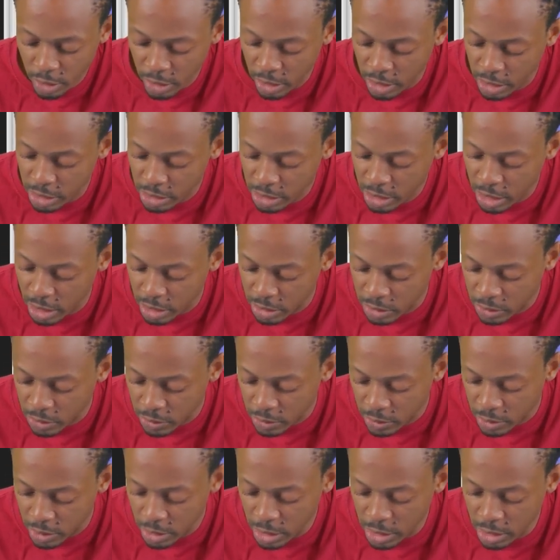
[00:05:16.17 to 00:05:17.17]
This
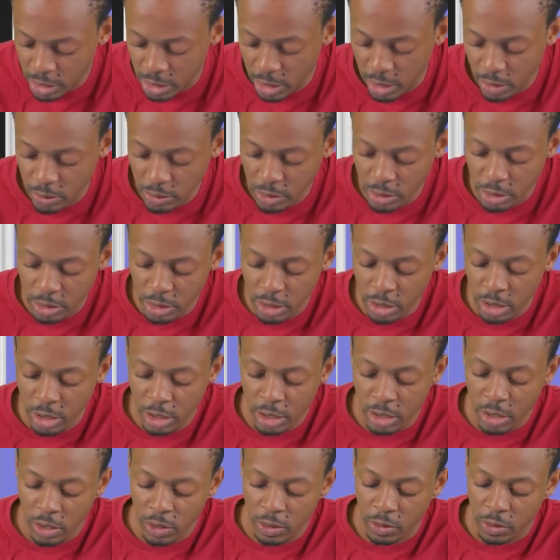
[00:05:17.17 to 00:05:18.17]
cancels this out,
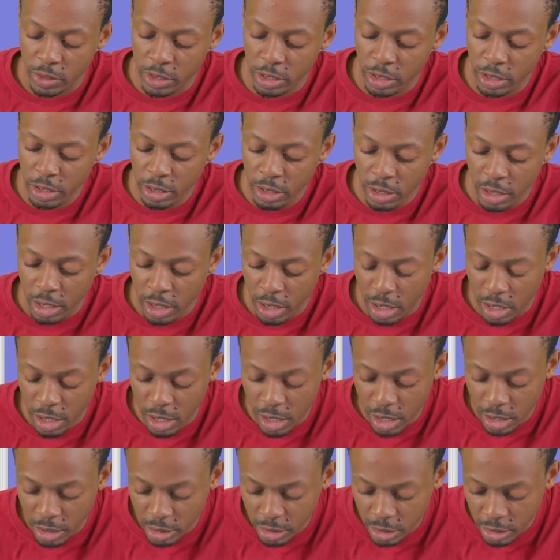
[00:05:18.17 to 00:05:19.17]
okay,
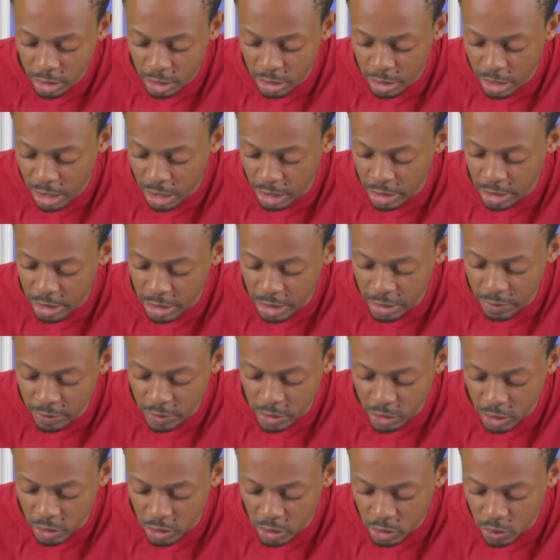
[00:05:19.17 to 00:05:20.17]
and that
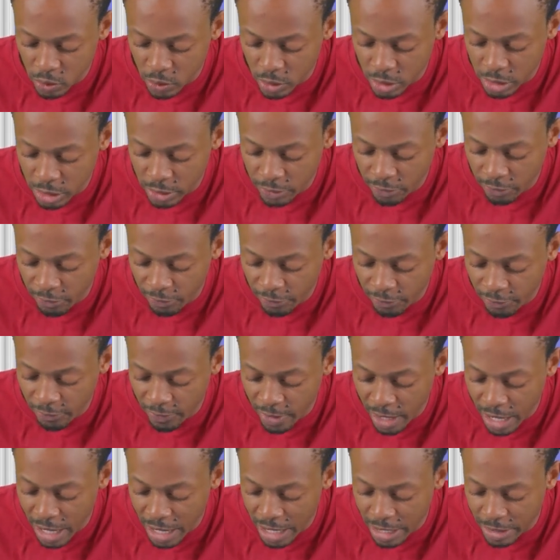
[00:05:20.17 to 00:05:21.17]
leaves us with
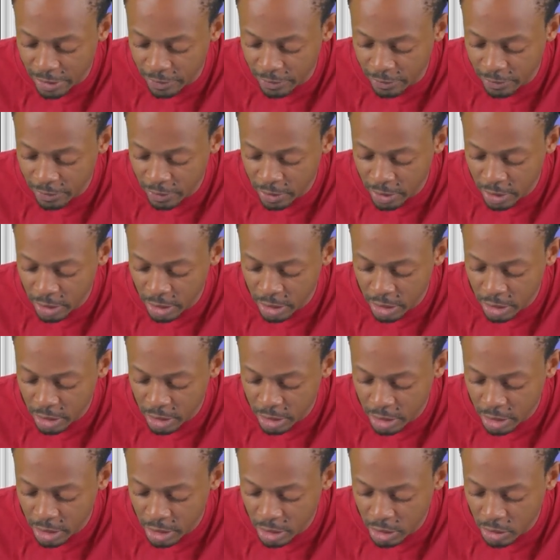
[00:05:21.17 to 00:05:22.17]
5
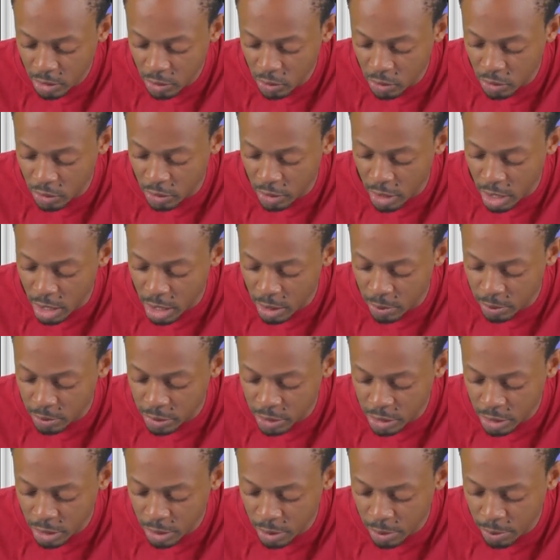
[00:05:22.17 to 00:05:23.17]

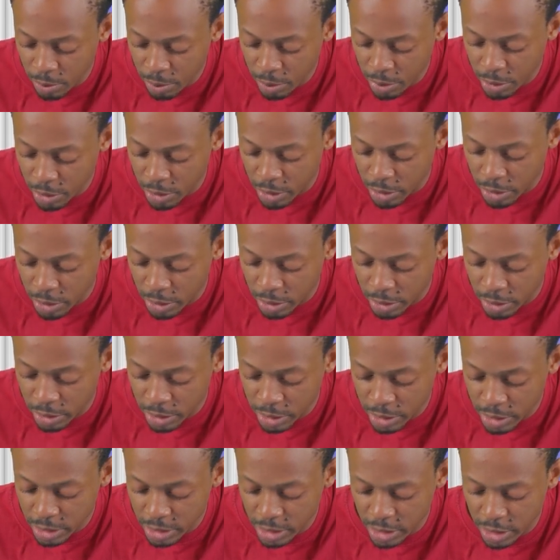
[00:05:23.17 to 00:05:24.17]
kilograms per
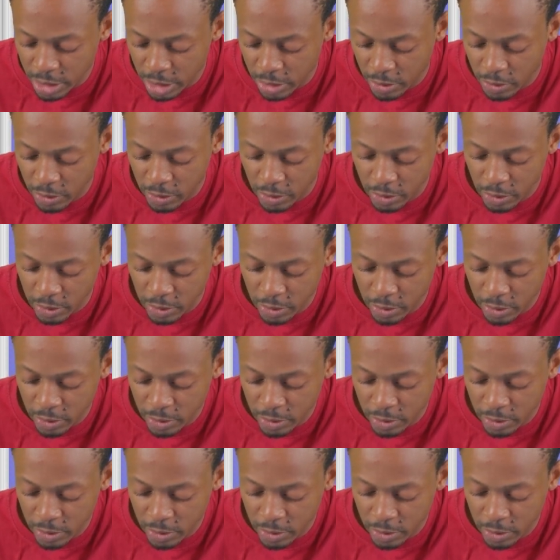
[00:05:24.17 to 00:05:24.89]
second.